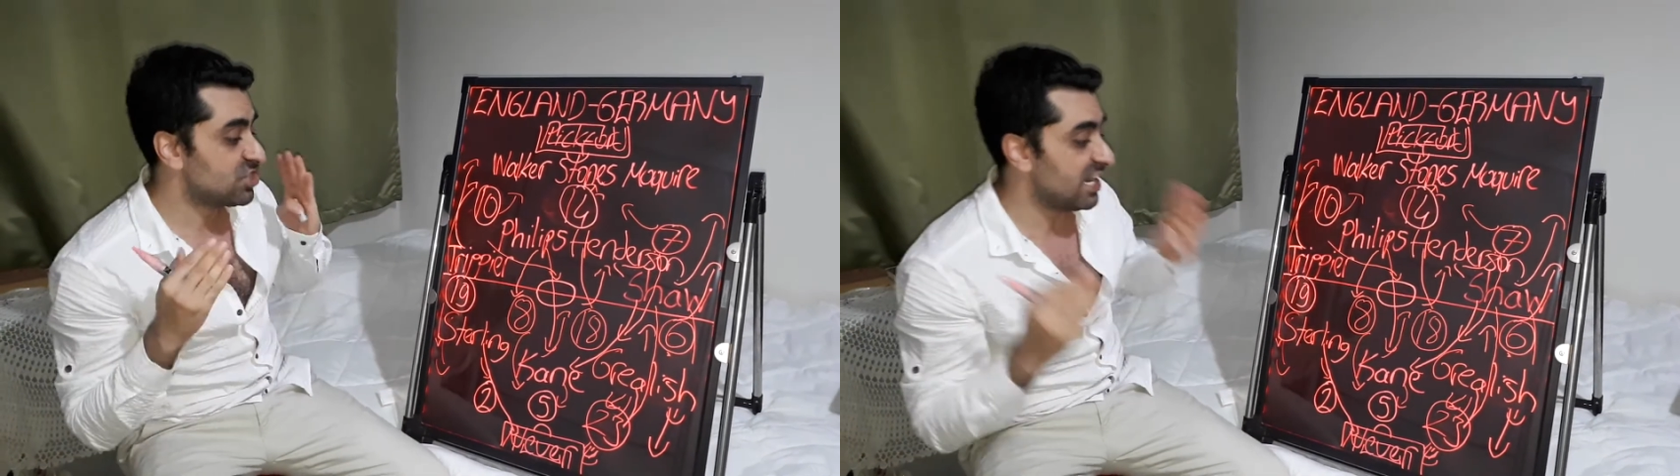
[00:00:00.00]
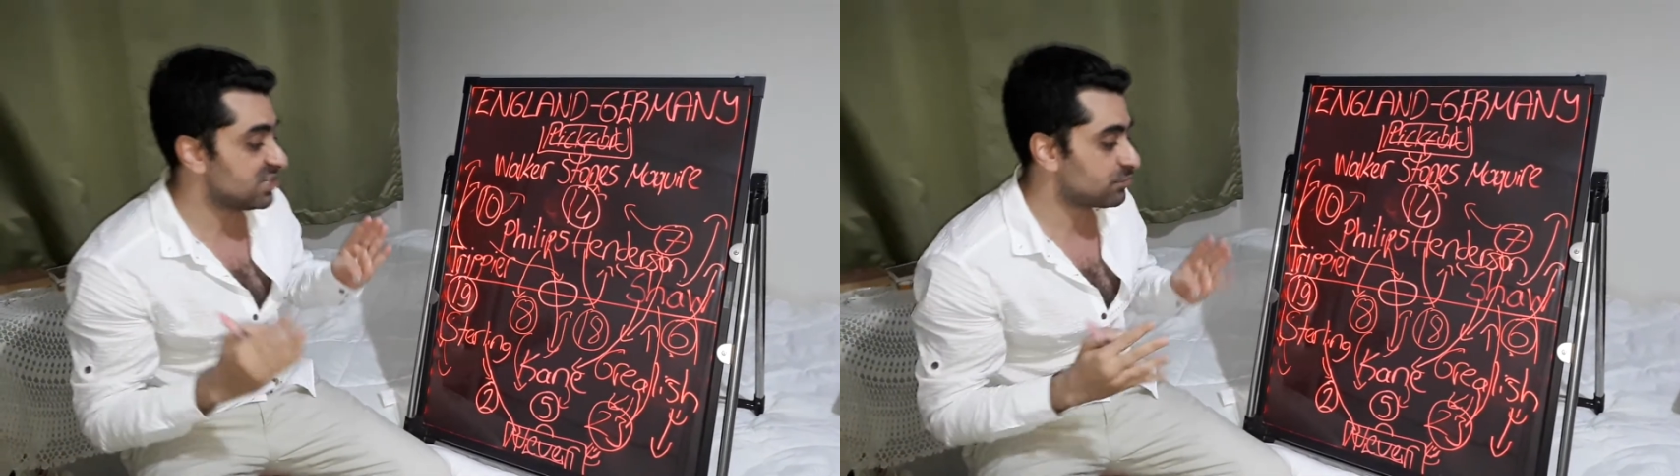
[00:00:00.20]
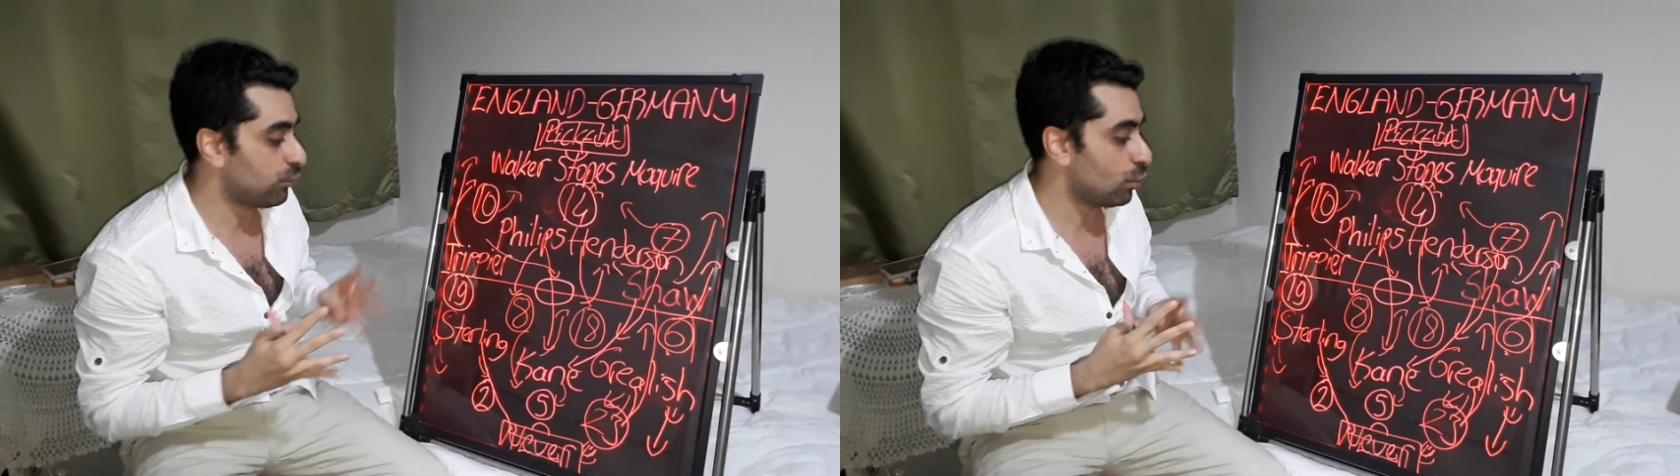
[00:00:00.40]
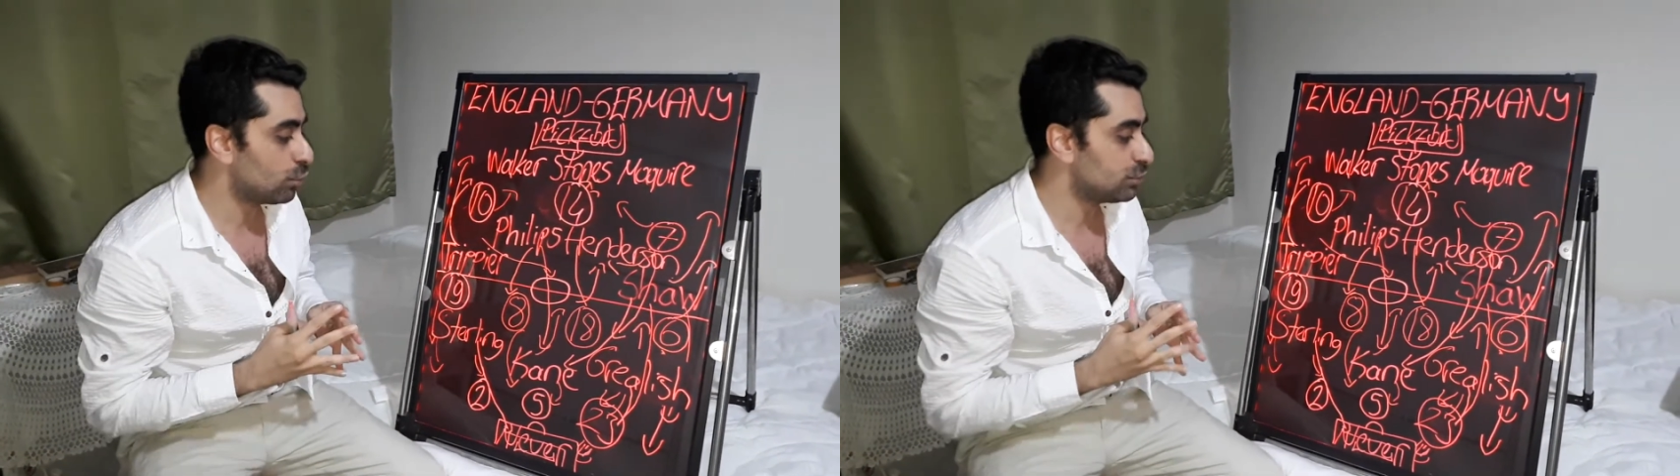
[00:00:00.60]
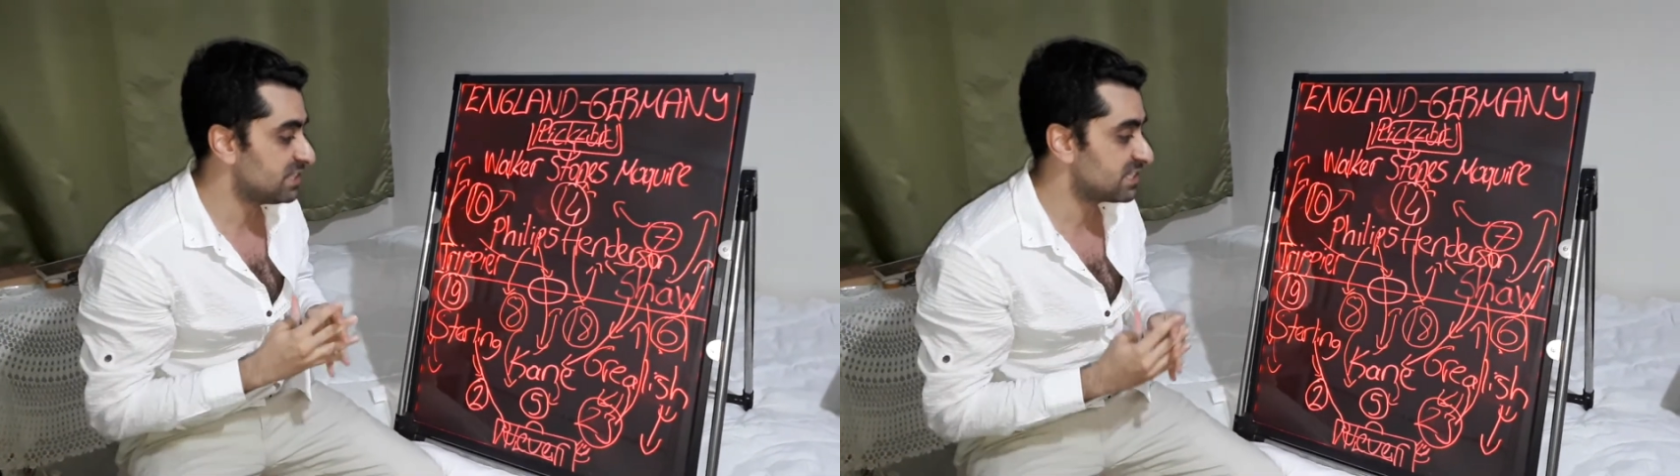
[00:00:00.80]
changed
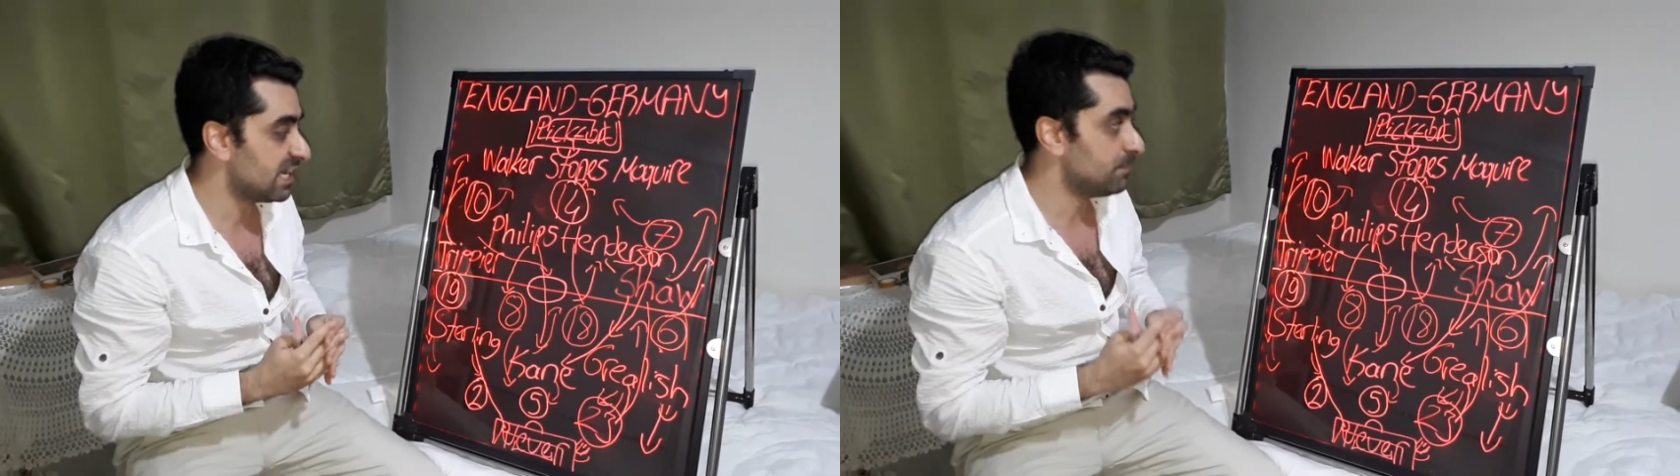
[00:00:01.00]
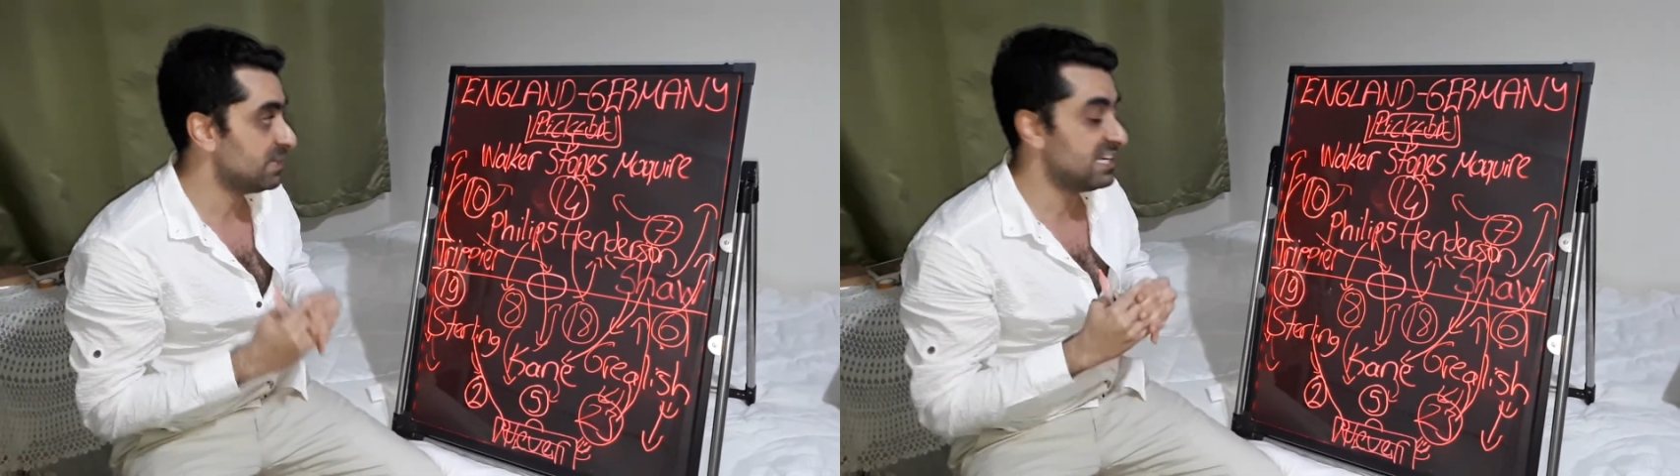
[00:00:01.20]
for this game.